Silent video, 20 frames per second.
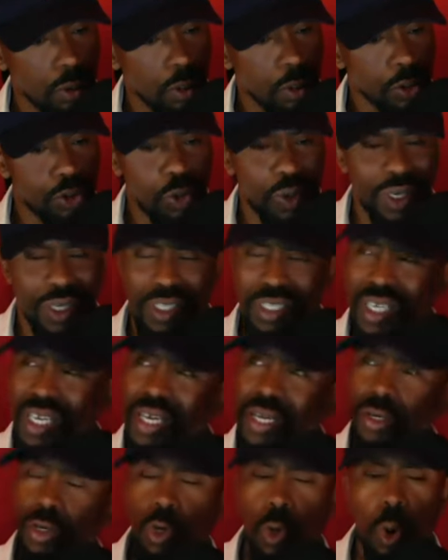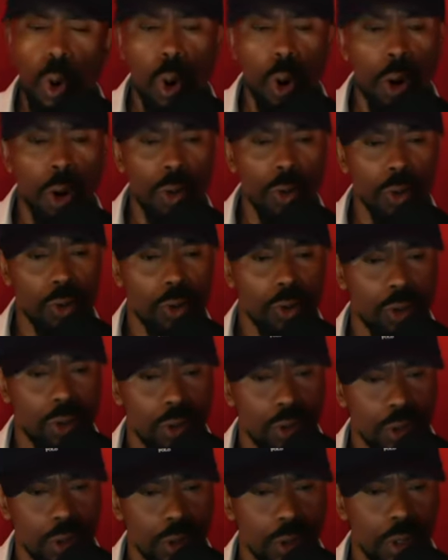So the king called
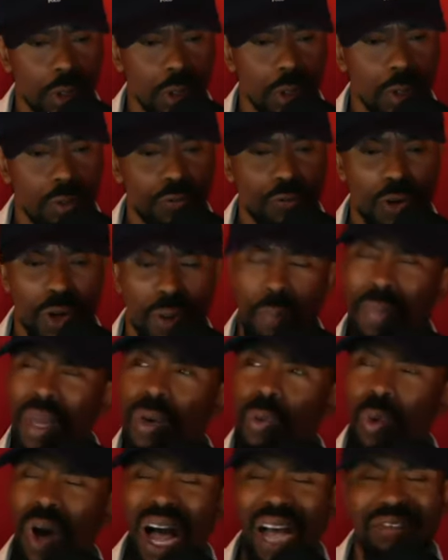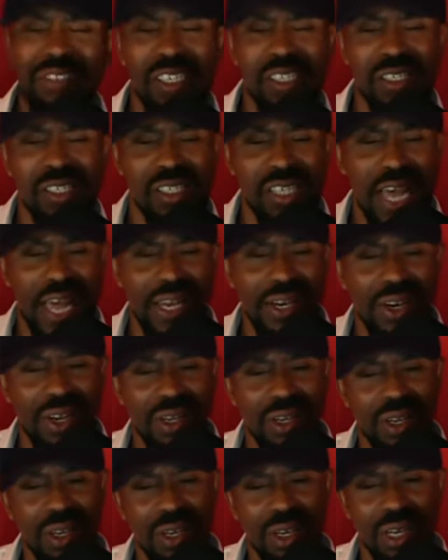for the midwives and said,
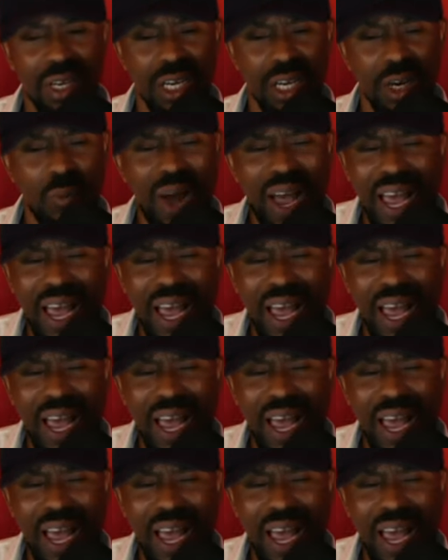Why